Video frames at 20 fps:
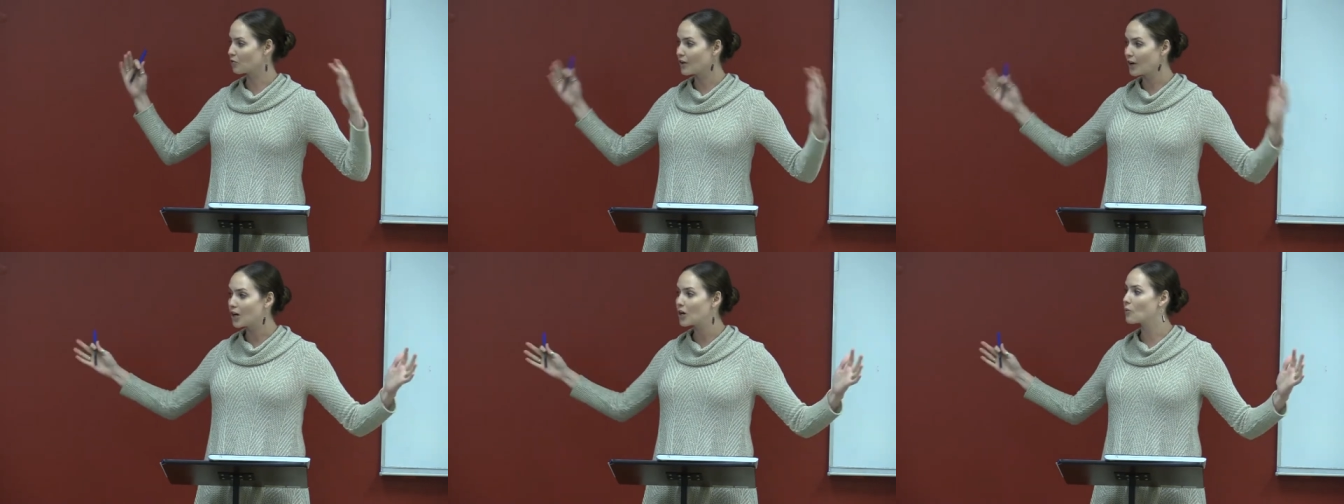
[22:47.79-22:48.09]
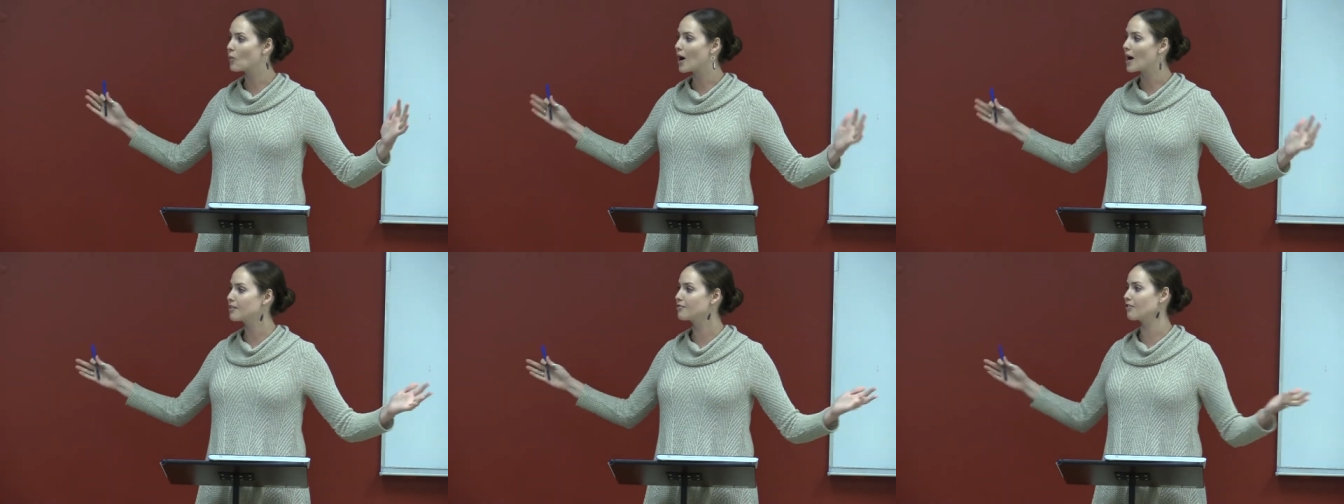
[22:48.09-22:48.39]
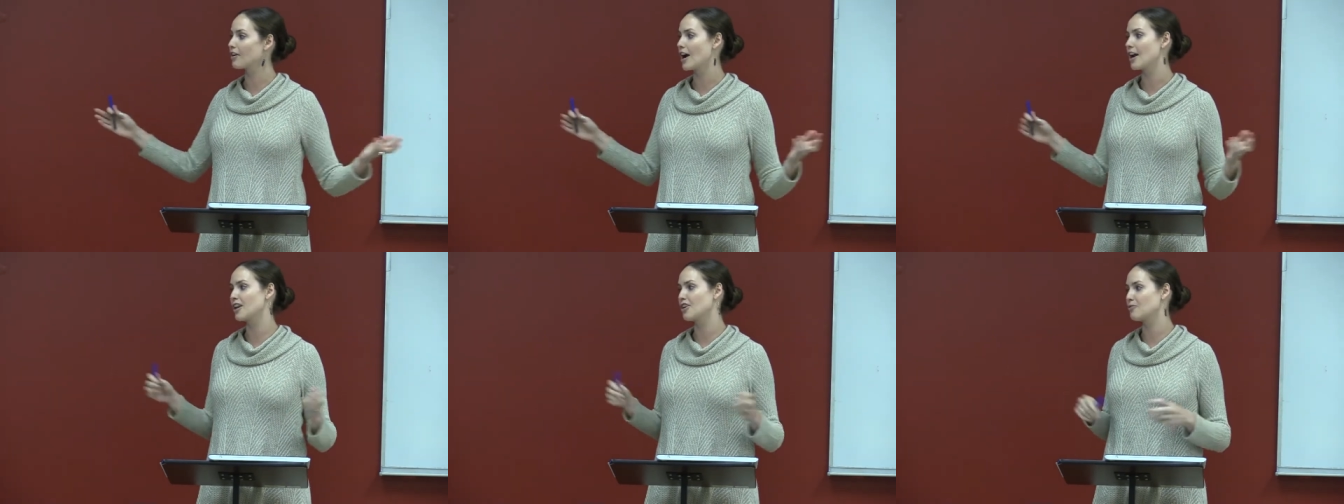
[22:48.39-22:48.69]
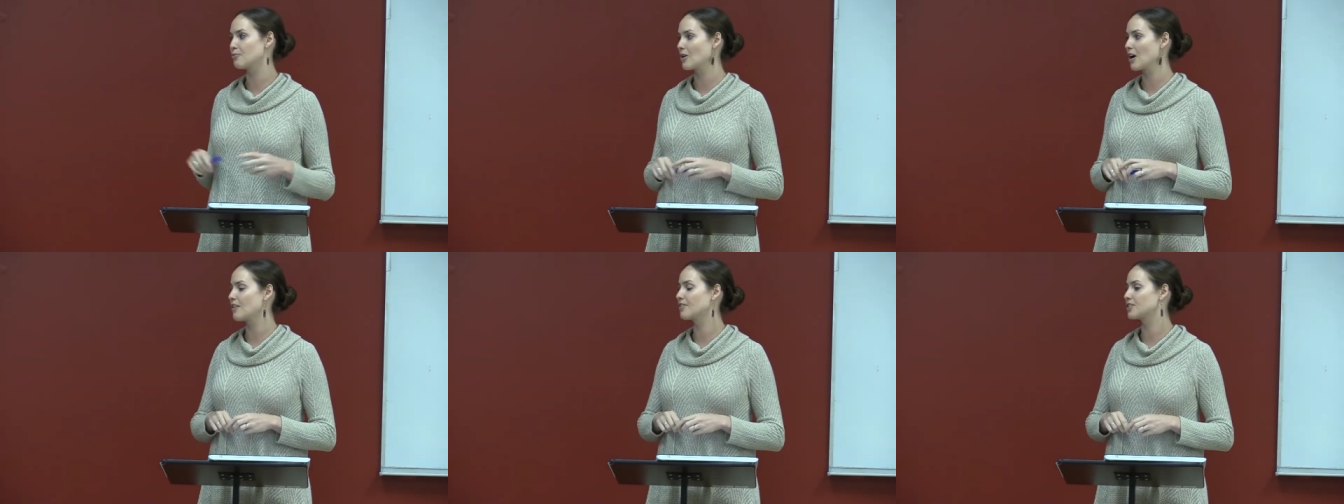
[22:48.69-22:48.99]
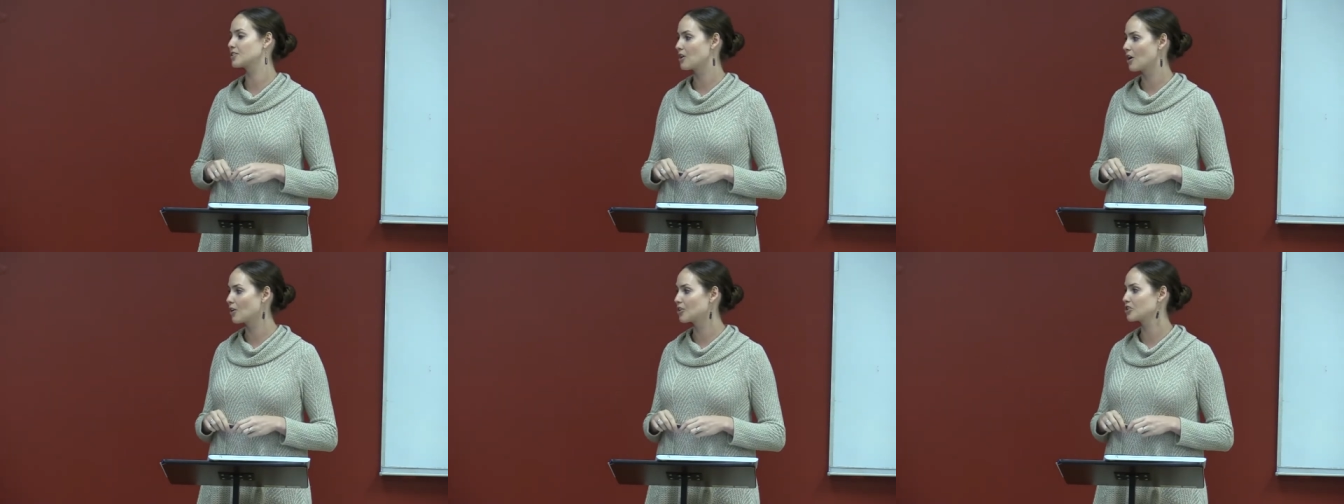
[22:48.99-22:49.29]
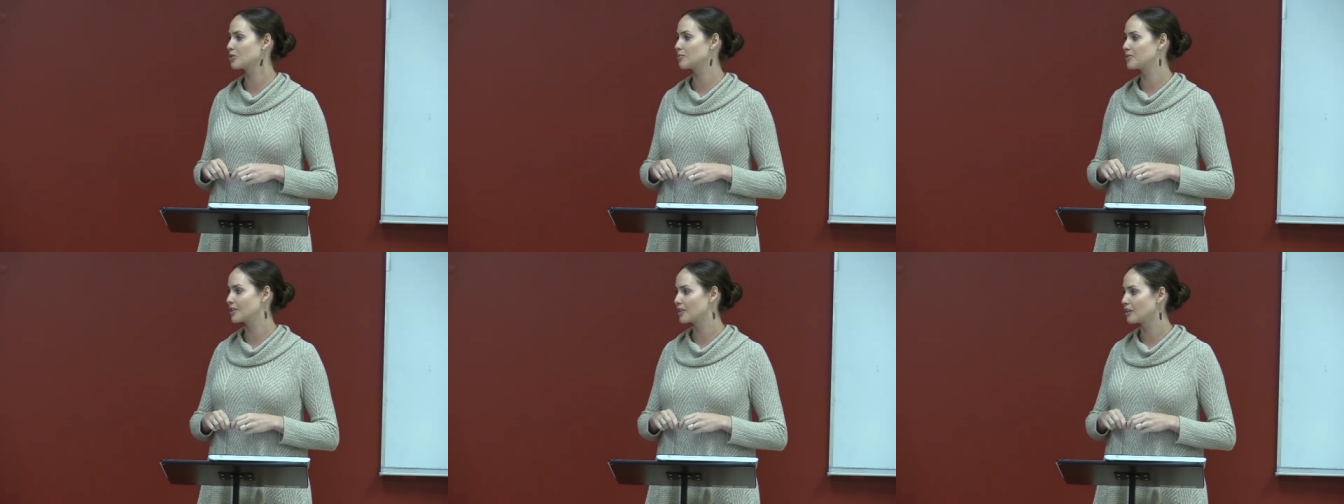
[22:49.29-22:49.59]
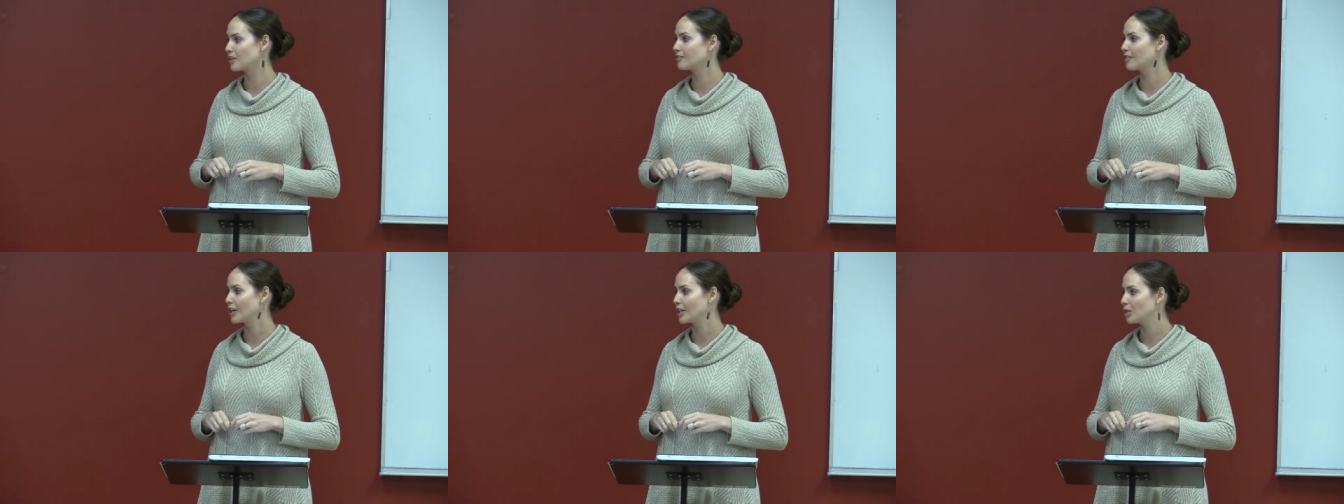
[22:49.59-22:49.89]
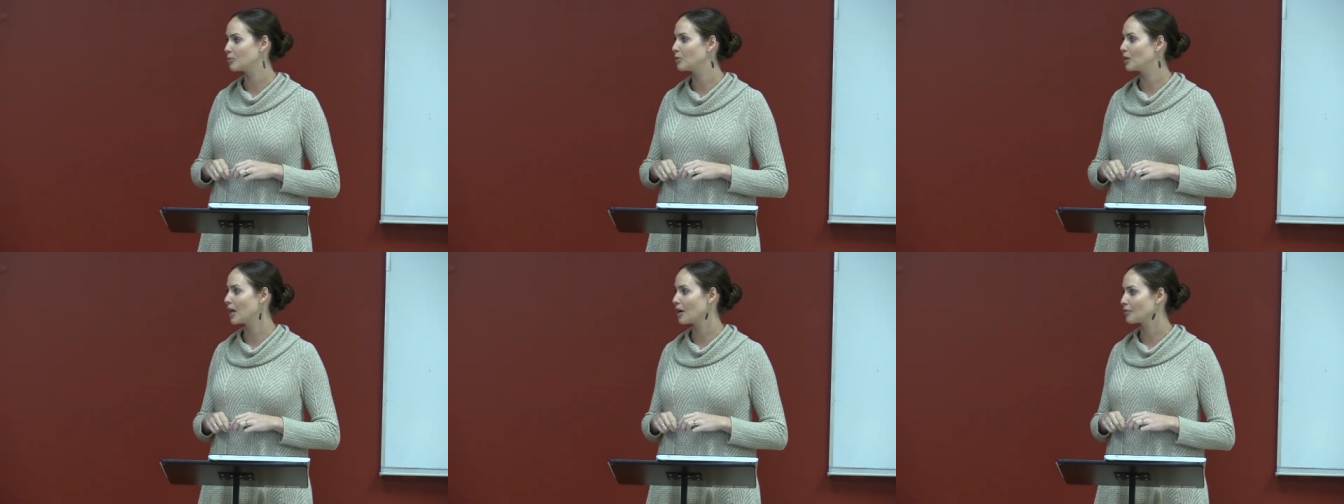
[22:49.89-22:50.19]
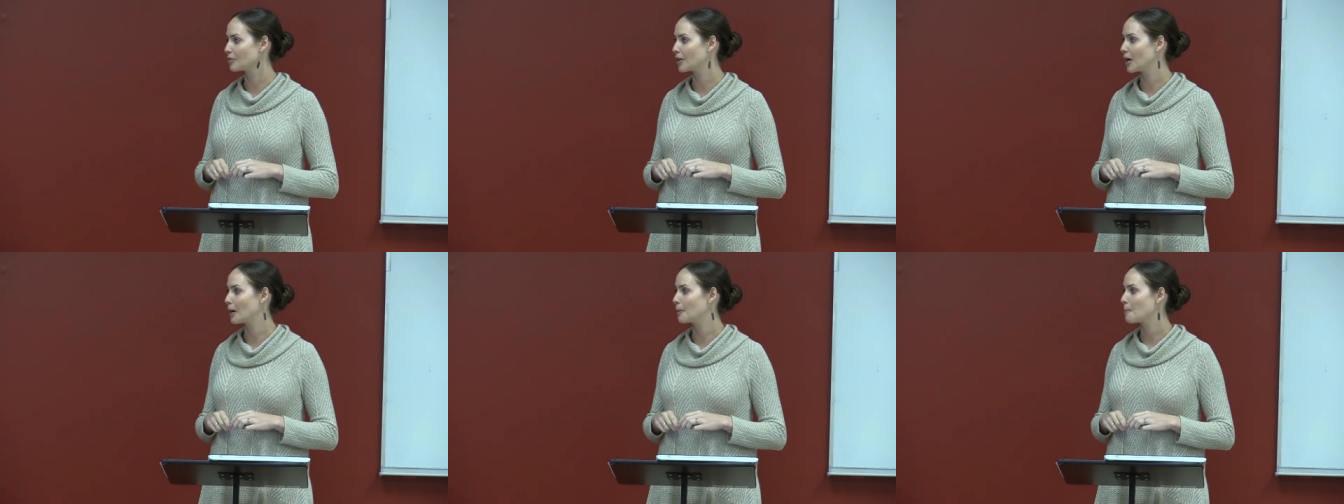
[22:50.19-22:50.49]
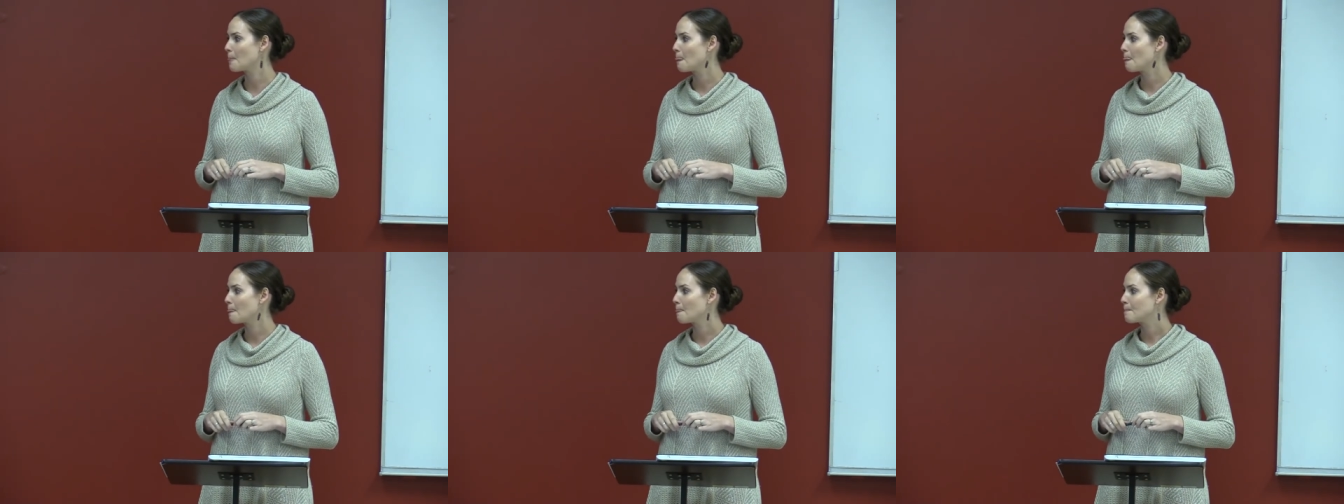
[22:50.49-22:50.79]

very wide variety of private scholarships that are available out there.